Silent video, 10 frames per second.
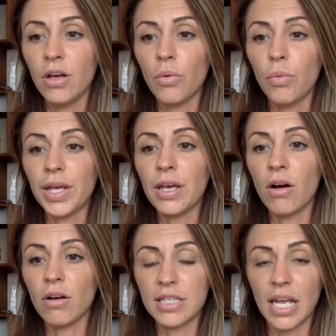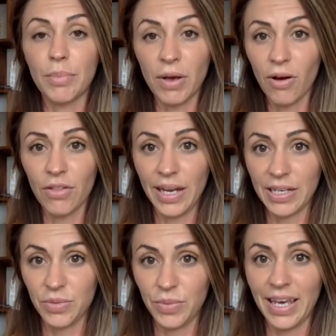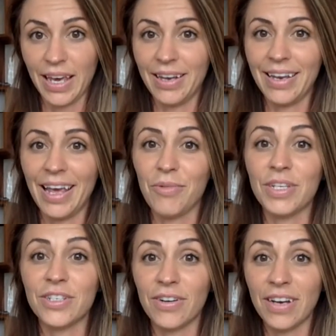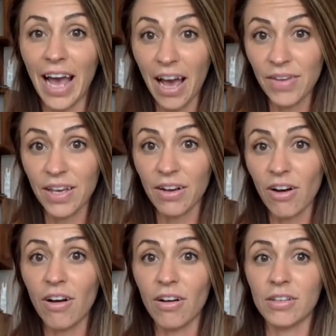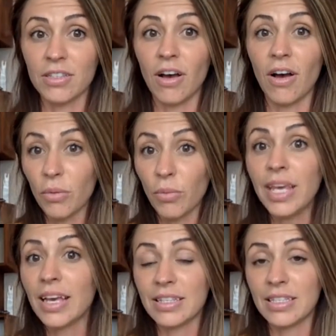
We all set up a call the next weekend, and we started having calls on the weekends